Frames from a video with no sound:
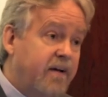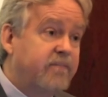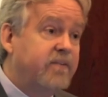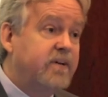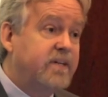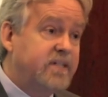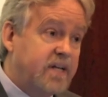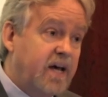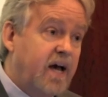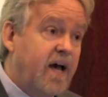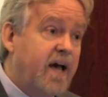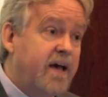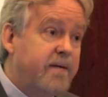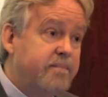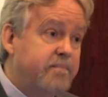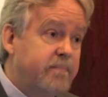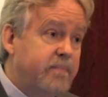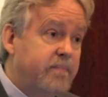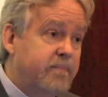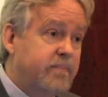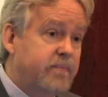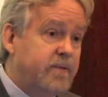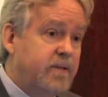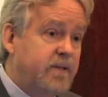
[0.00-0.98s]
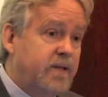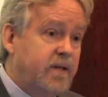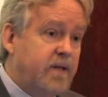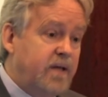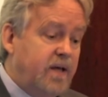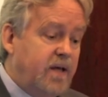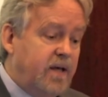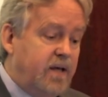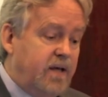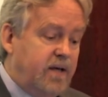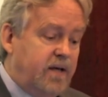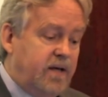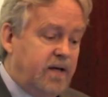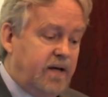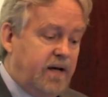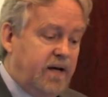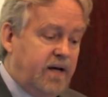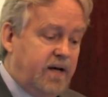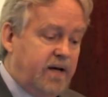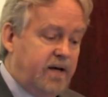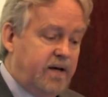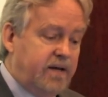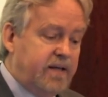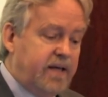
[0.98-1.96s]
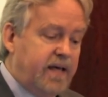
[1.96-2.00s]
every time.
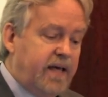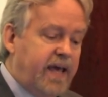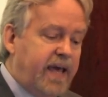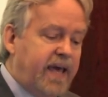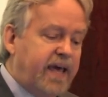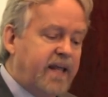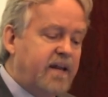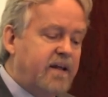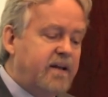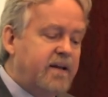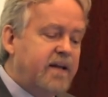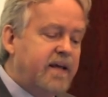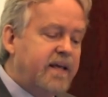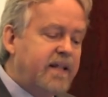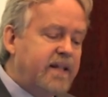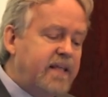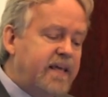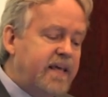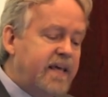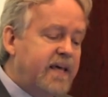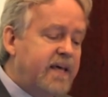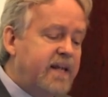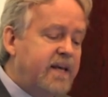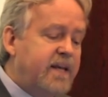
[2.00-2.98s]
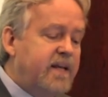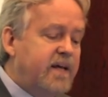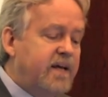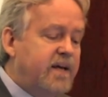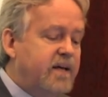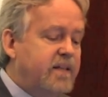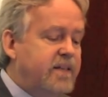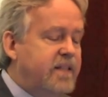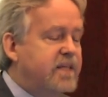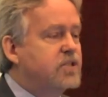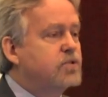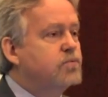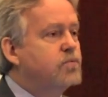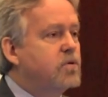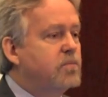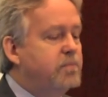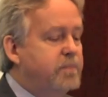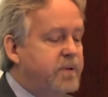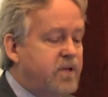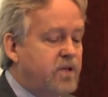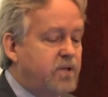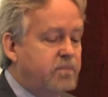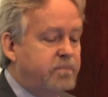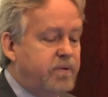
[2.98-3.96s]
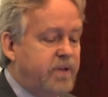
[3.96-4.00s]
Uh, and it, in the end, this will
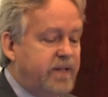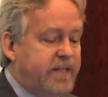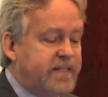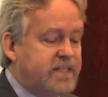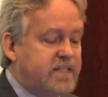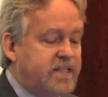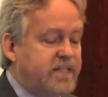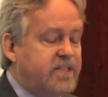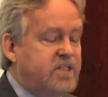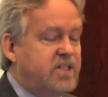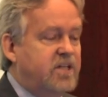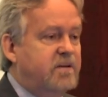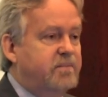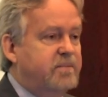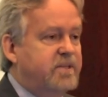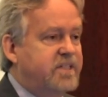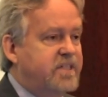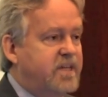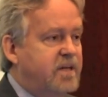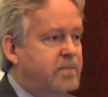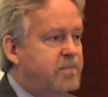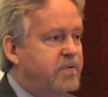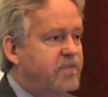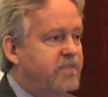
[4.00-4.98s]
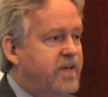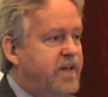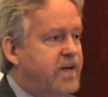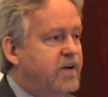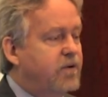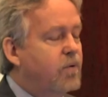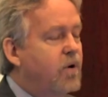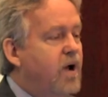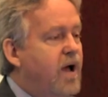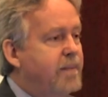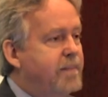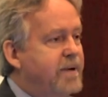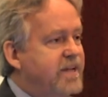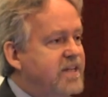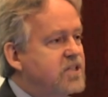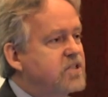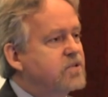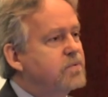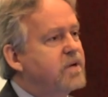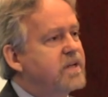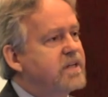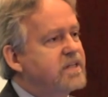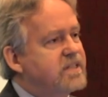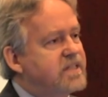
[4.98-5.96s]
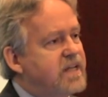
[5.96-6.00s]
build police legitimacy and prevent crime. I
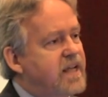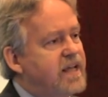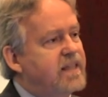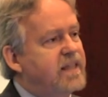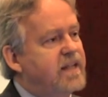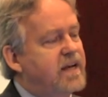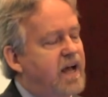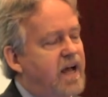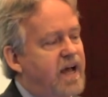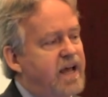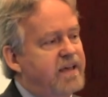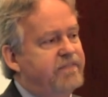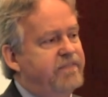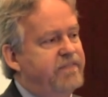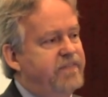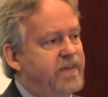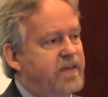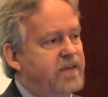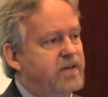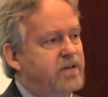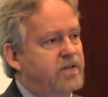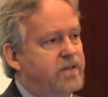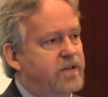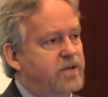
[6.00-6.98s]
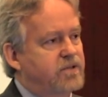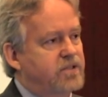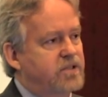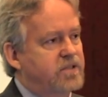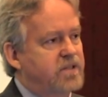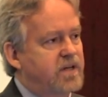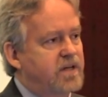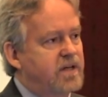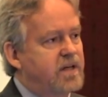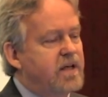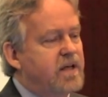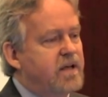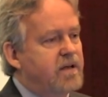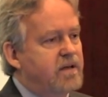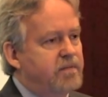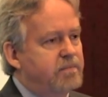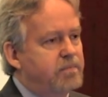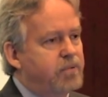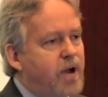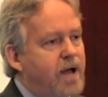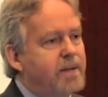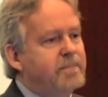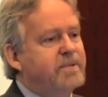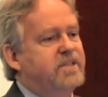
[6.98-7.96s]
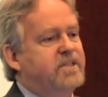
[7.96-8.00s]
just want to say that I feel there's a
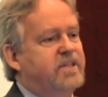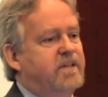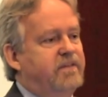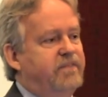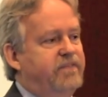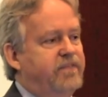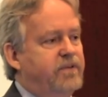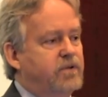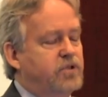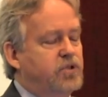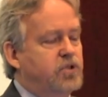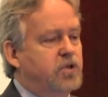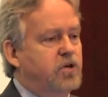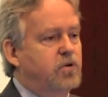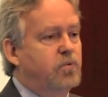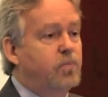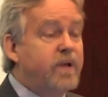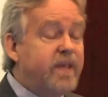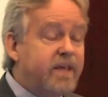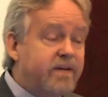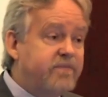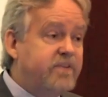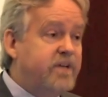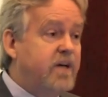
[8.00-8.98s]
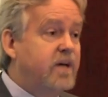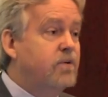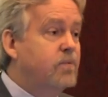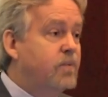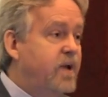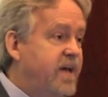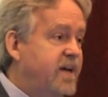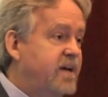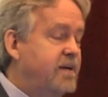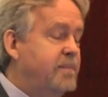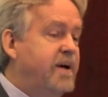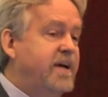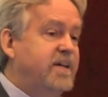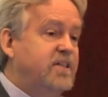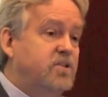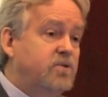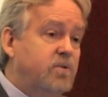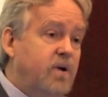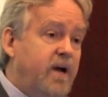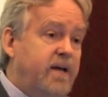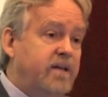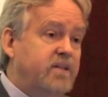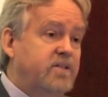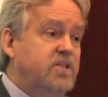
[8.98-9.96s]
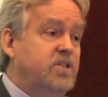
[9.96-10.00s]
promising future. We have done randomized
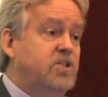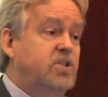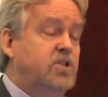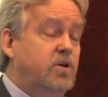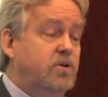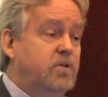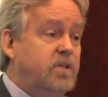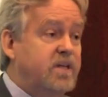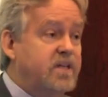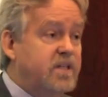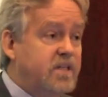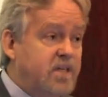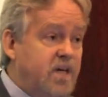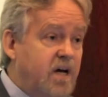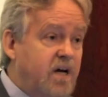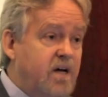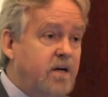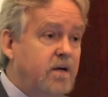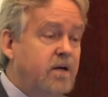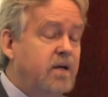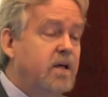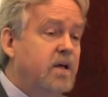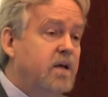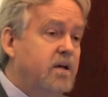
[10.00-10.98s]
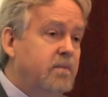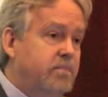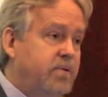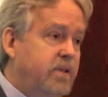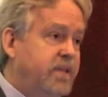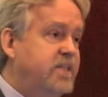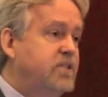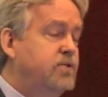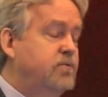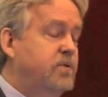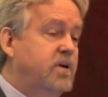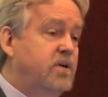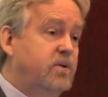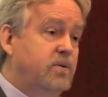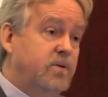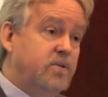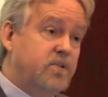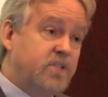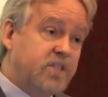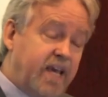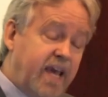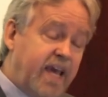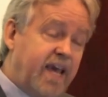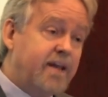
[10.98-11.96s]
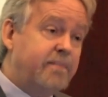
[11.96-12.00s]
trials to show that young police
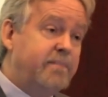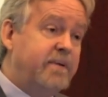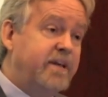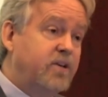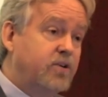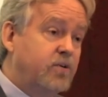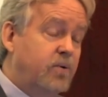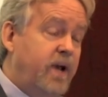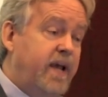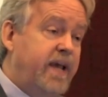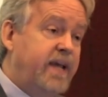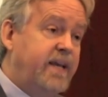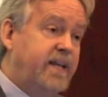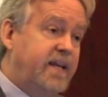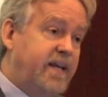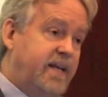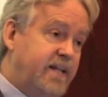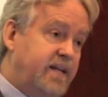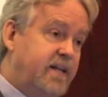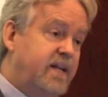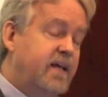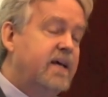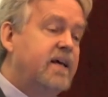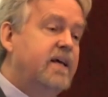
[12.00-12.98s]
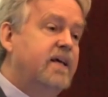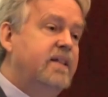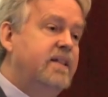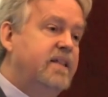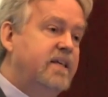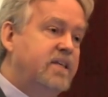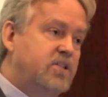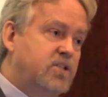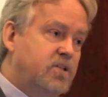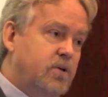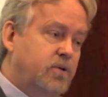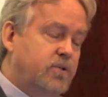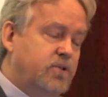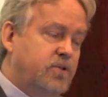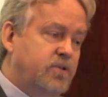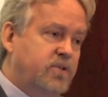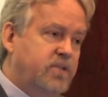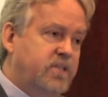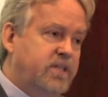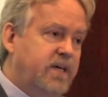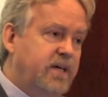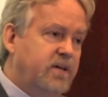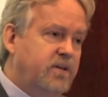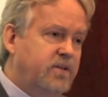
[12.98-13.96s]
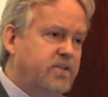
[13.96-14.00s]
recruits can be trained in these social
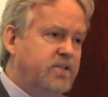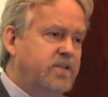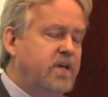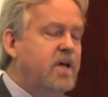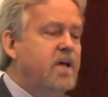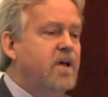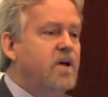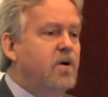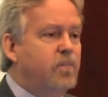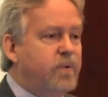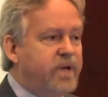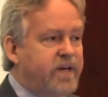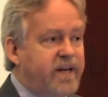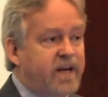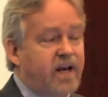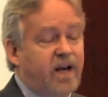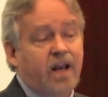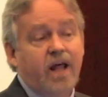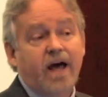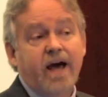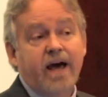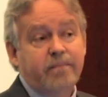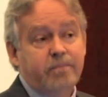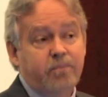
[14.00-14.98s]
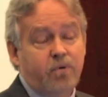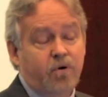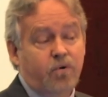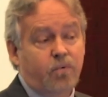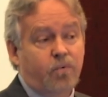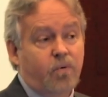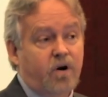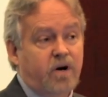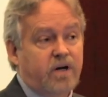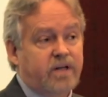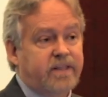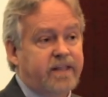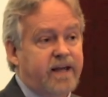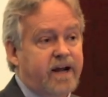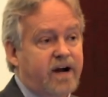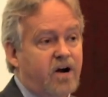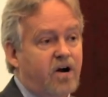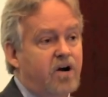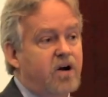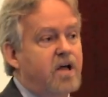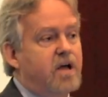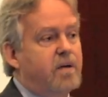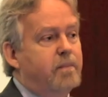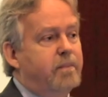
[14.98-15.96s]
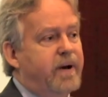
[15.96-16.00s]
skills. We need a lot more work
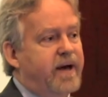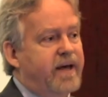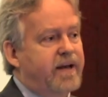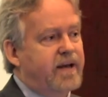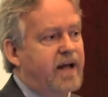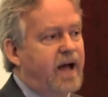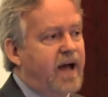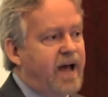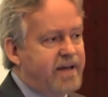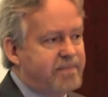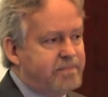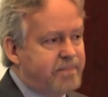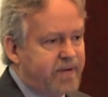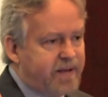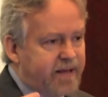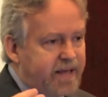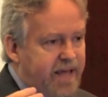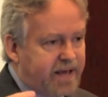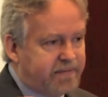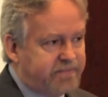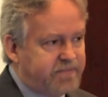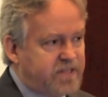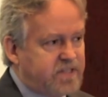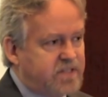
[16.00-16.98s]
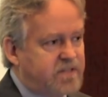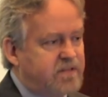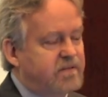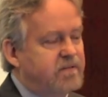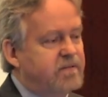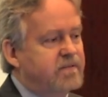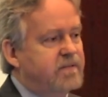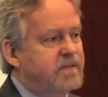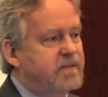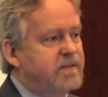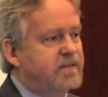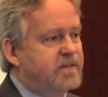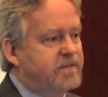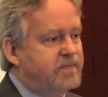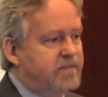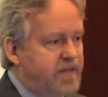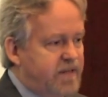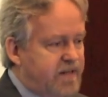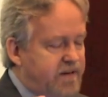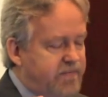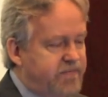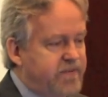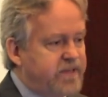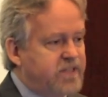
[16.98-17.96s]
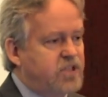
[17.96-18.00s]
there, but I have this
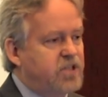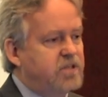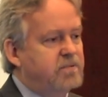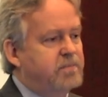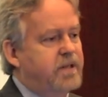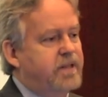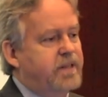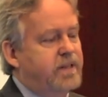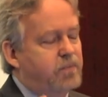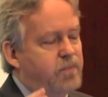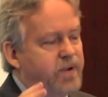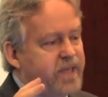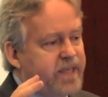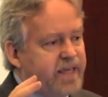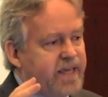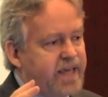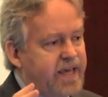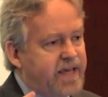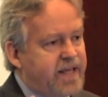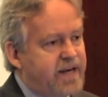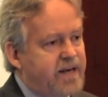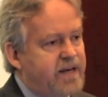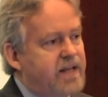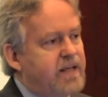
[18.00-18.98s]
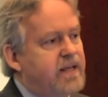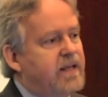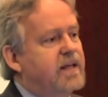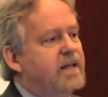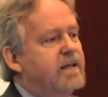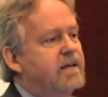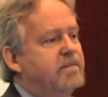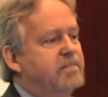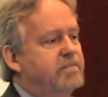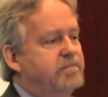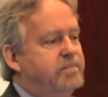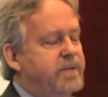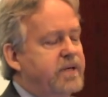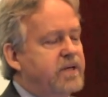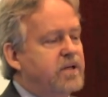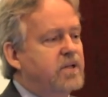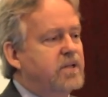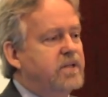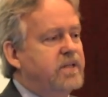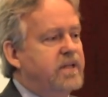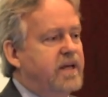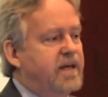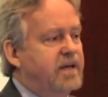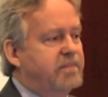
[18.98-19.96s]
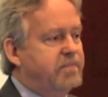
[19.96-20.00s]
envisionment that we can
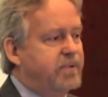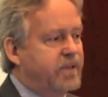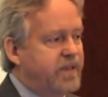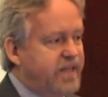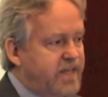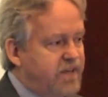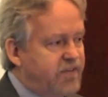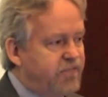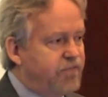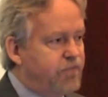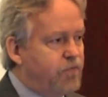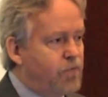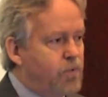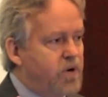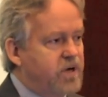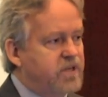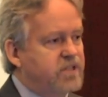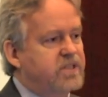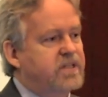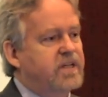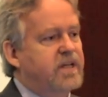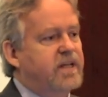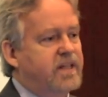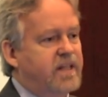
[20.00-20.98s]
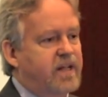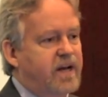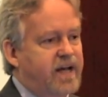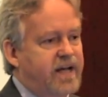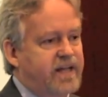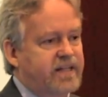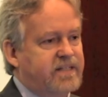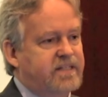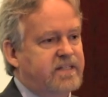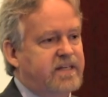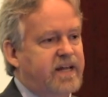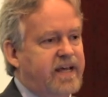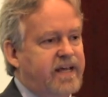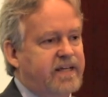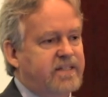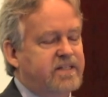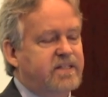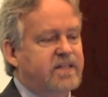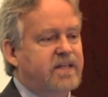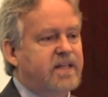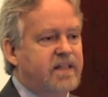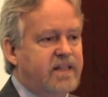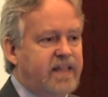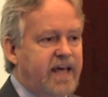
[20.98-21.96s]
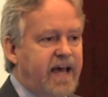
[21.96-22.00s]
build a police force in the United
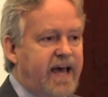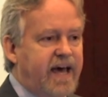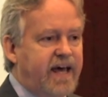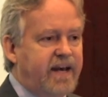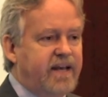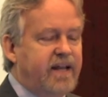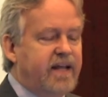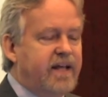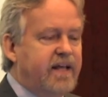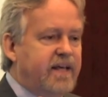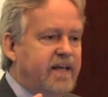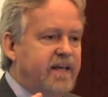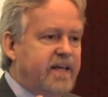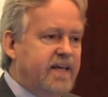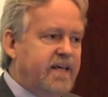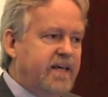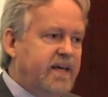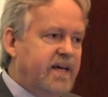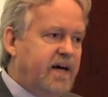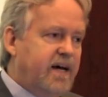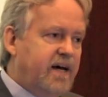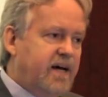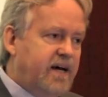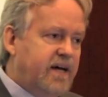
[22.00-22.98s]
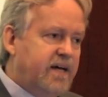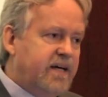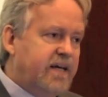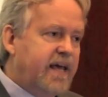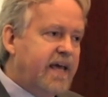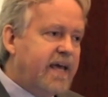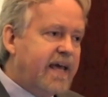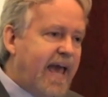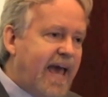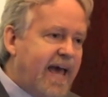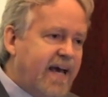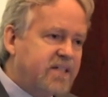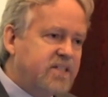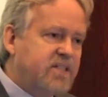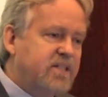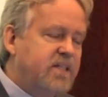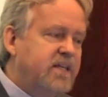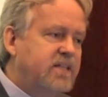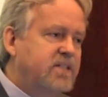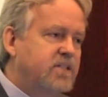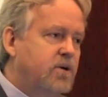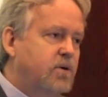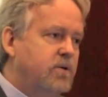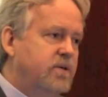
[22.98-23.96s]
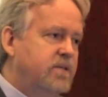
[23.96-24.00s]
States that uh, has
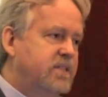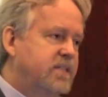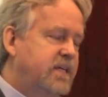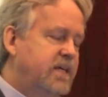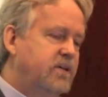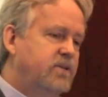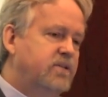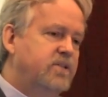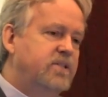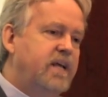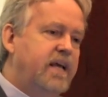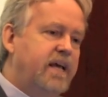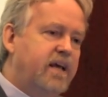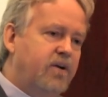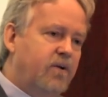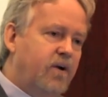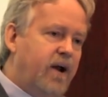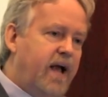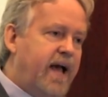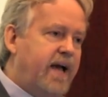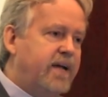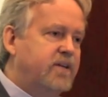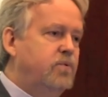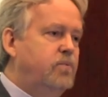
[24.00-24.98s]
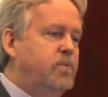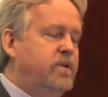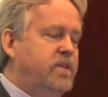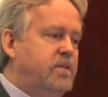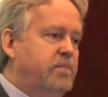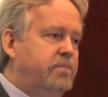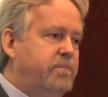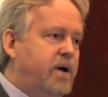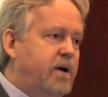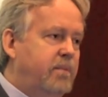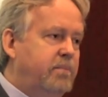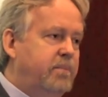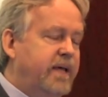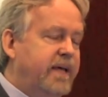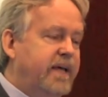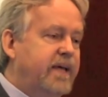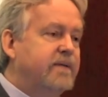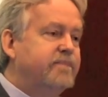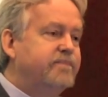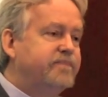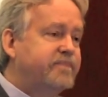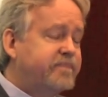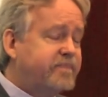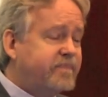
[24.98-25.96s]
the skills to interact with the public,